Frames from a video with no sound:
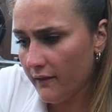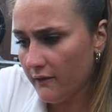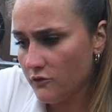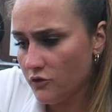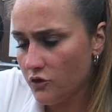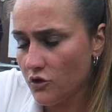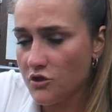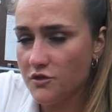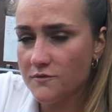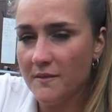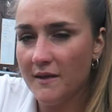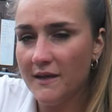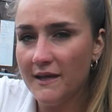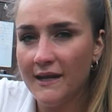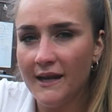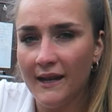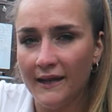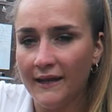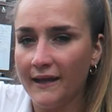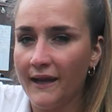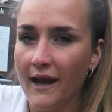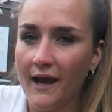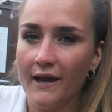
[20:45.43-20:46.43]
trust me,
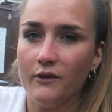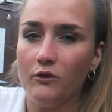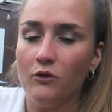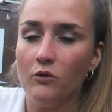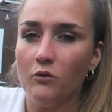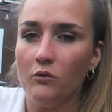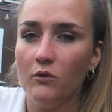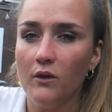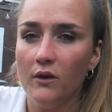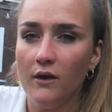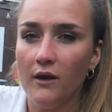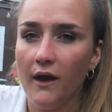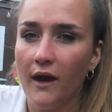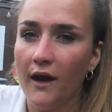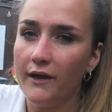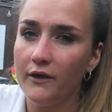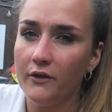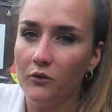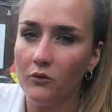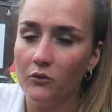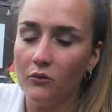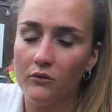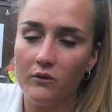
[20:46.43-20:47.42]
like, I know
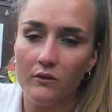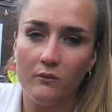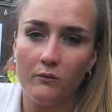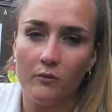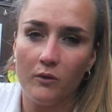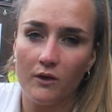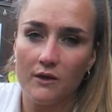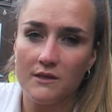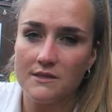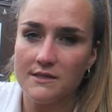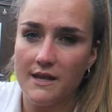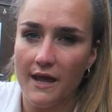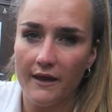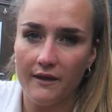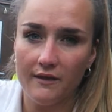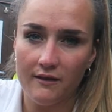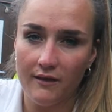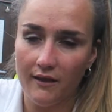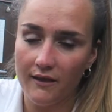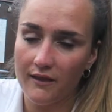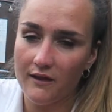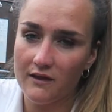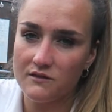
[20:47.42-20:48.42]
that what it's like
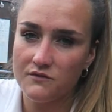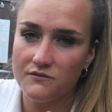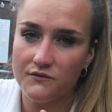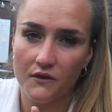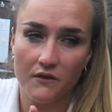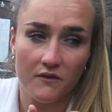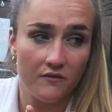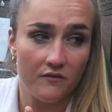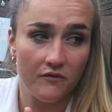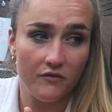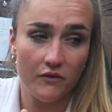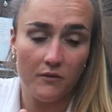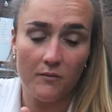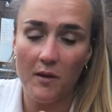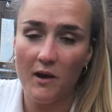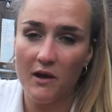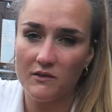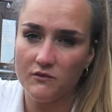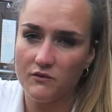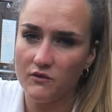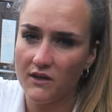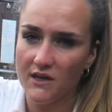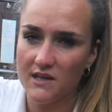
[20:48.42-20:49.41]
that's for the
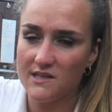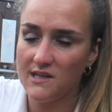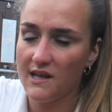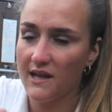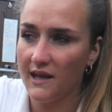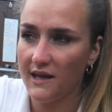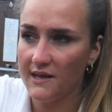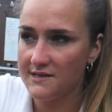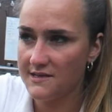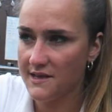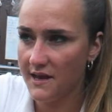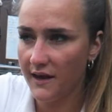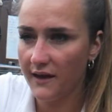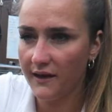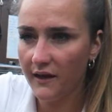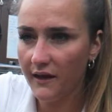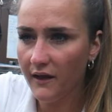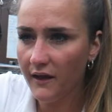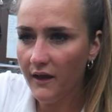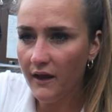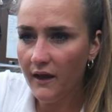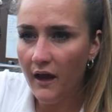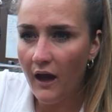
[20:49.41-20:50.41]
past few days. Like I said,
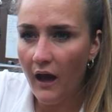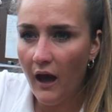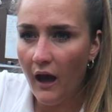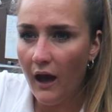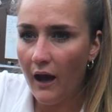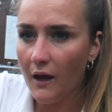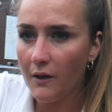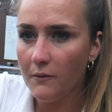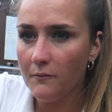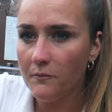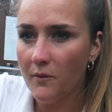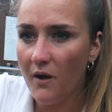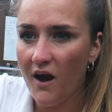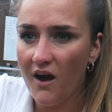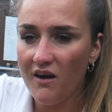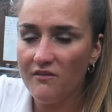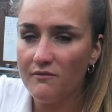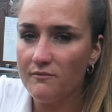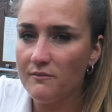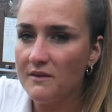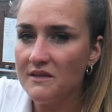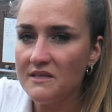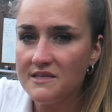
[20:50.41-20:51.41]
I
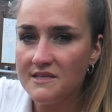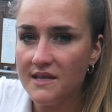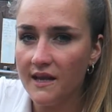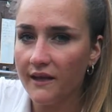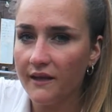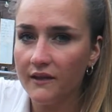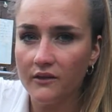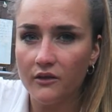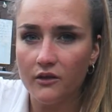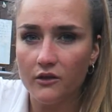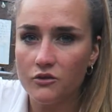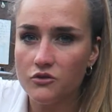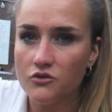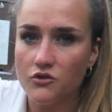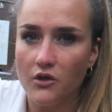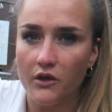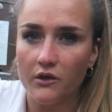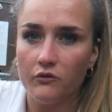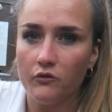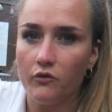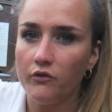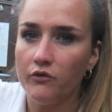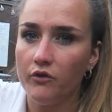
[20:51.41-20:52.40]
haven't been sticking to a
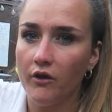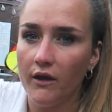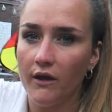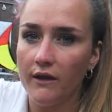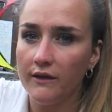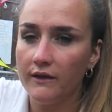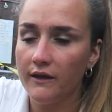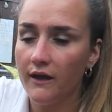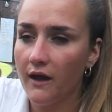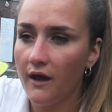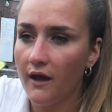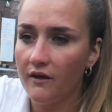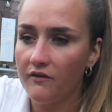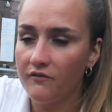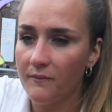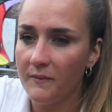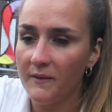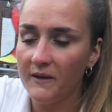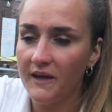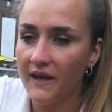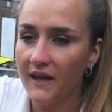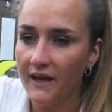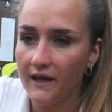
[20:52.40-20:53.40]
strict routine. I've
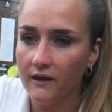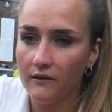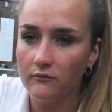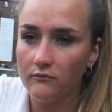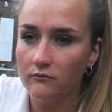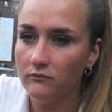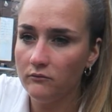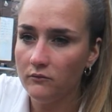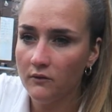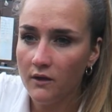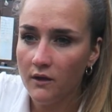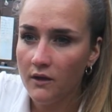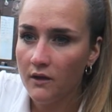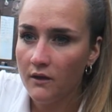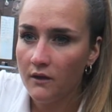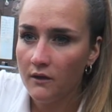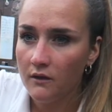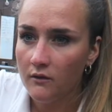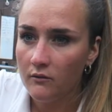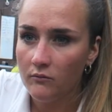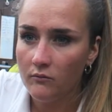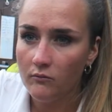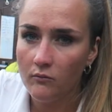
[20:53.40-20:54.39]
been eating
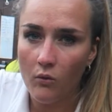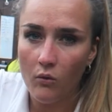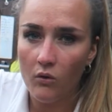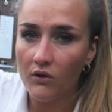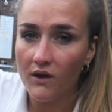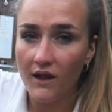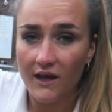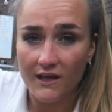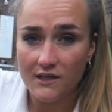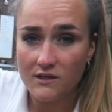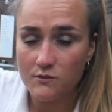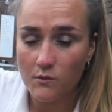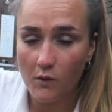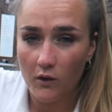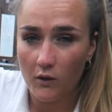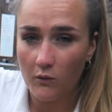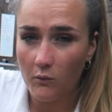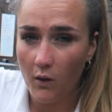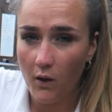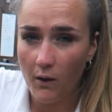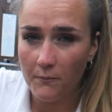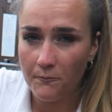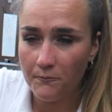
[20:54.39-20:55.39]
more or less what I
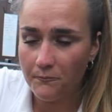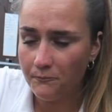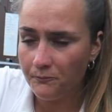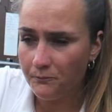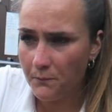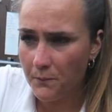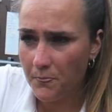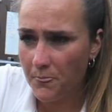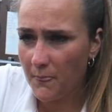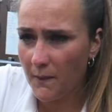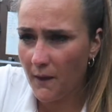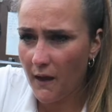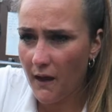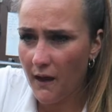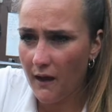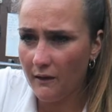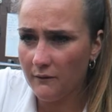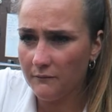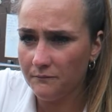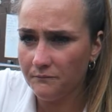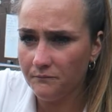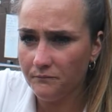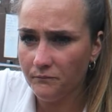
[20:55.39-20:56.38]
want,
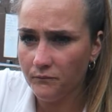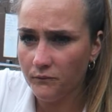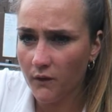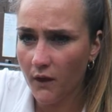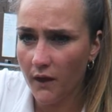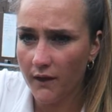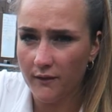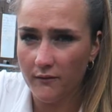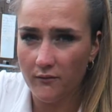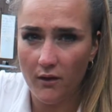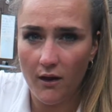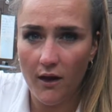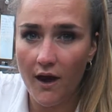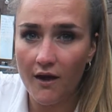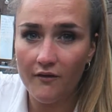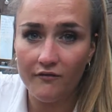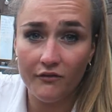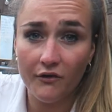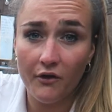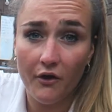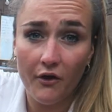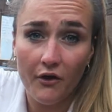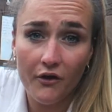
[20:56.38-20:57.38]
and I
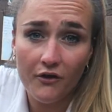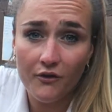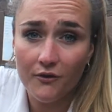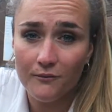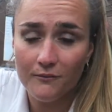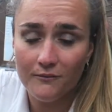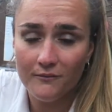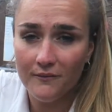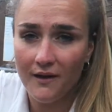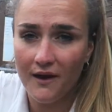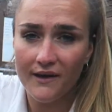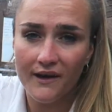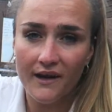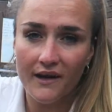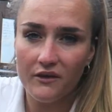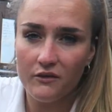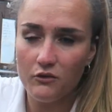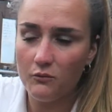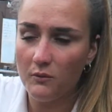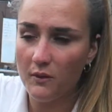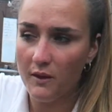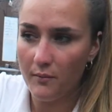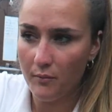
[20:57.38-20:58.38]
haven't cared. I
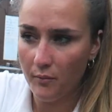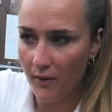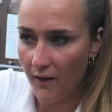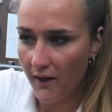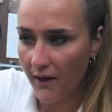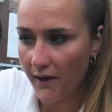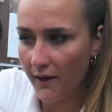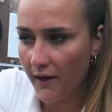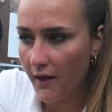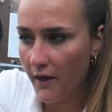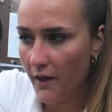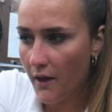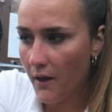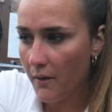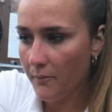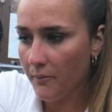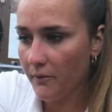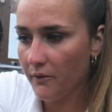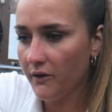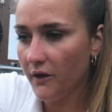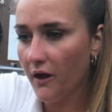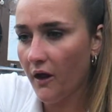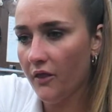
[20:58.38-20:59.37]
needed a wee break,
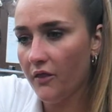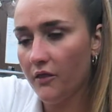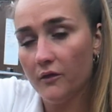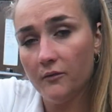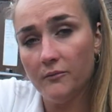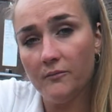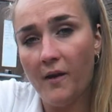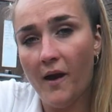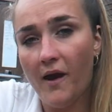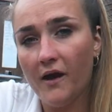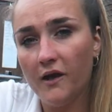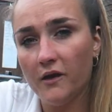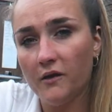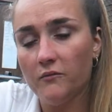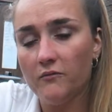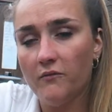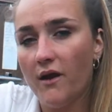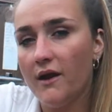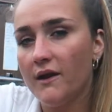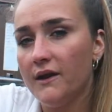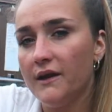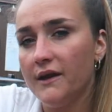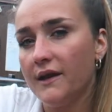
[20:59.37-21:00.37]
but now that I'm back and I'm
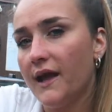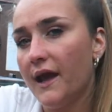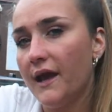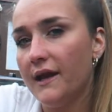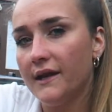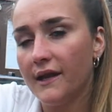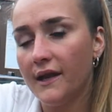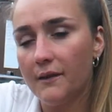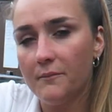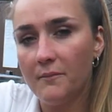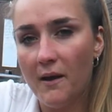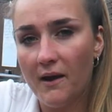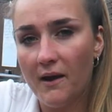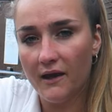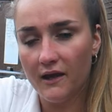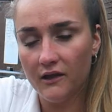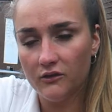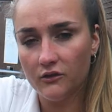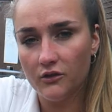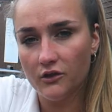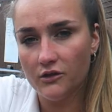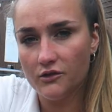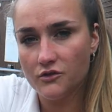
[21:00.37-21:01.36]
ready to kind of get
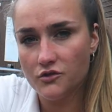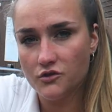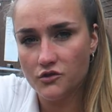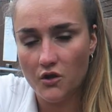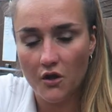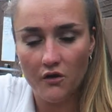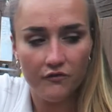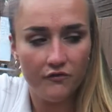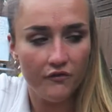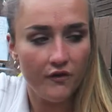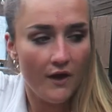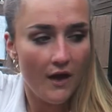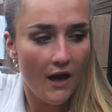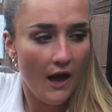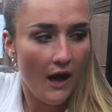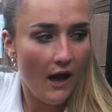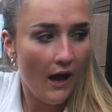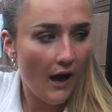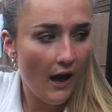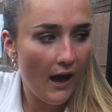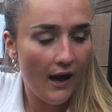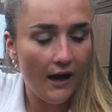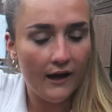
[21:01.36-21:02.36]
into it and stuff,
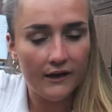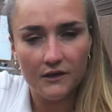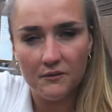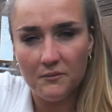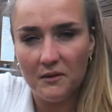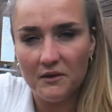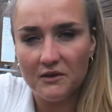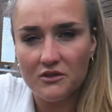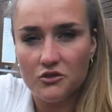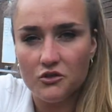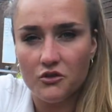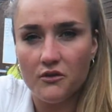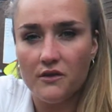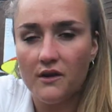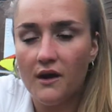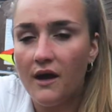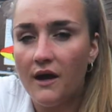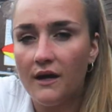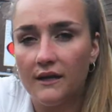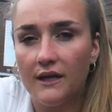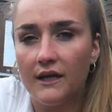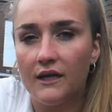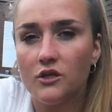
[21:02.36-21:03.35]
I had to make sure that I
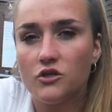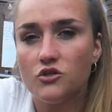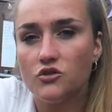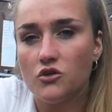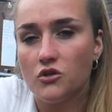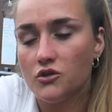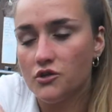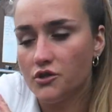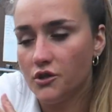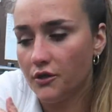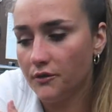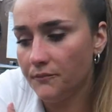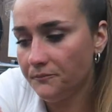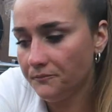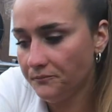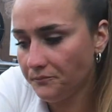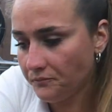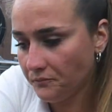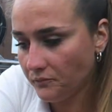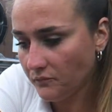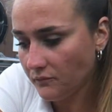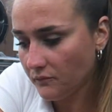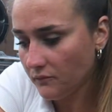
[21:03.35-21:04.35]
had like a structure
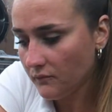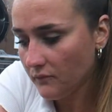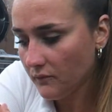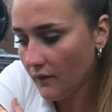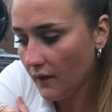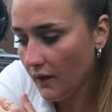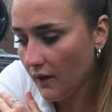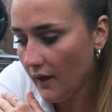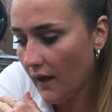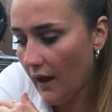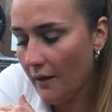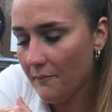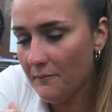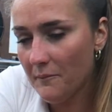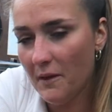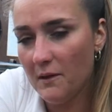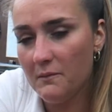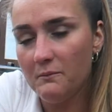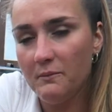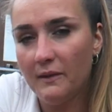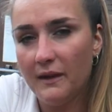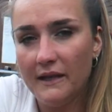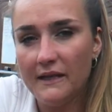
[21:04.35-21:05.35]

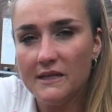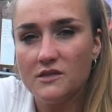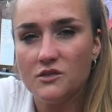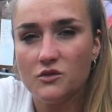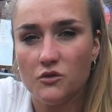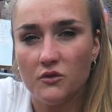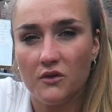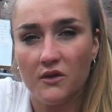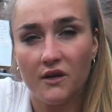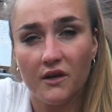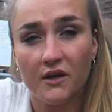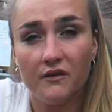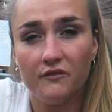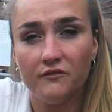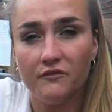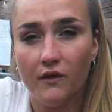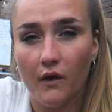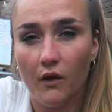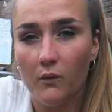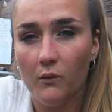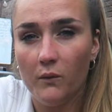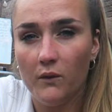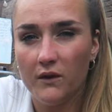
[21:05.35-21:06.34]
in place so that I can
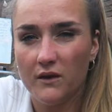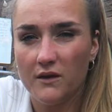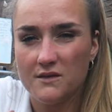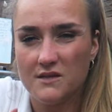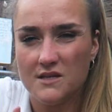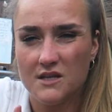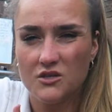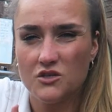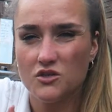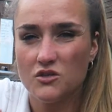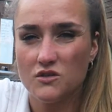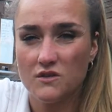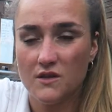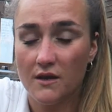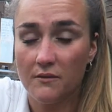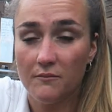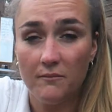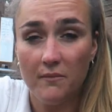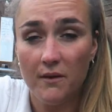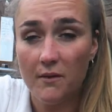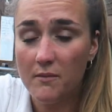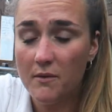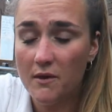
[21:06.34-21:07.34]
follow it, because that just
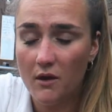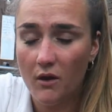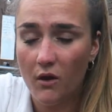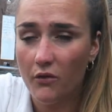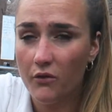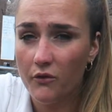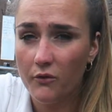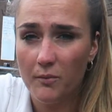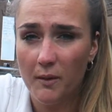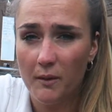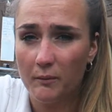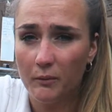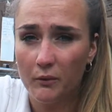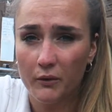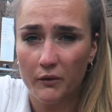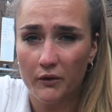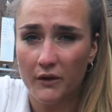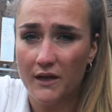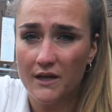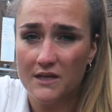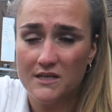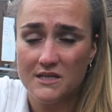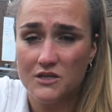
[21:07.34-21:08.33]
maybe other people are
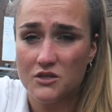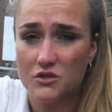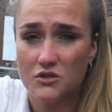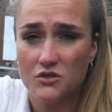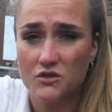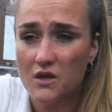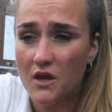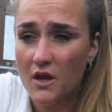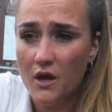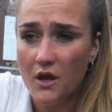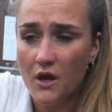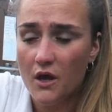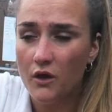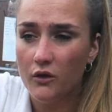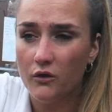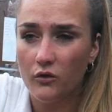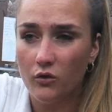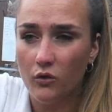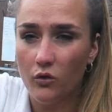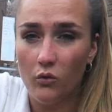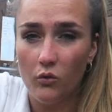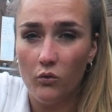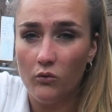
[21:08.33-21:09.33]
easy just
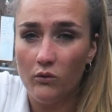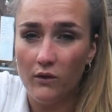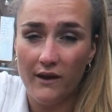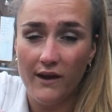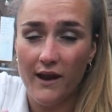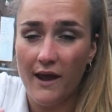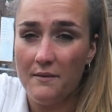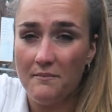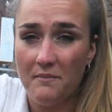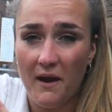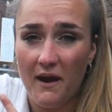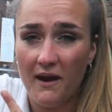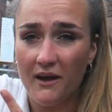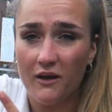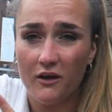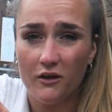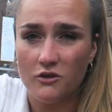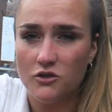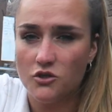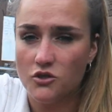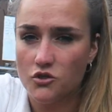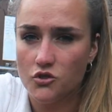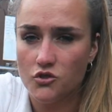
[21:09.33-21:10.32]
to go lay back and
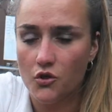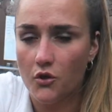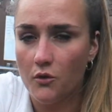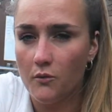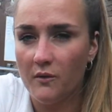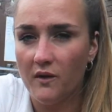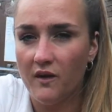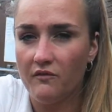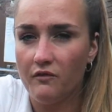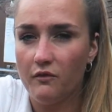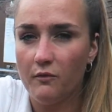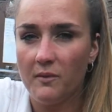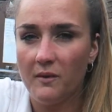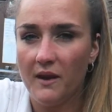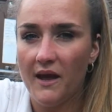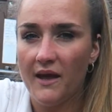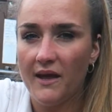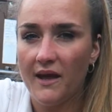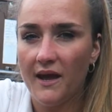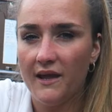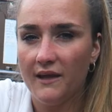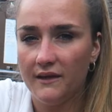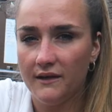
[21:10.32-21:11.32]
can just do it whenever, but I
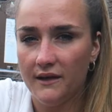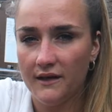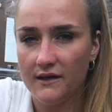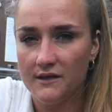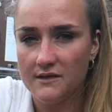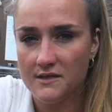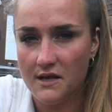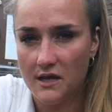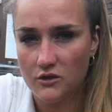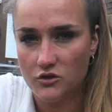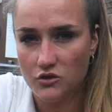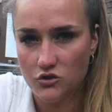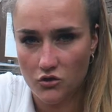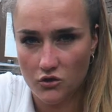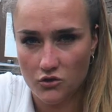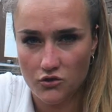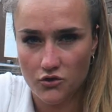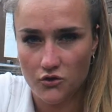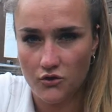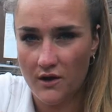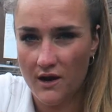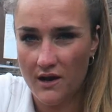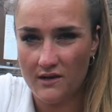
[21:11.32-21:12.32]
kind of need a set
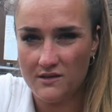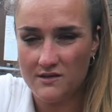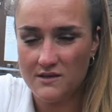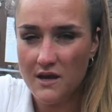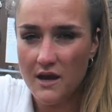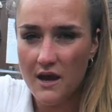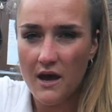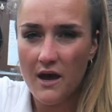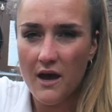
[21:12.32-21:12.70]
structure, or else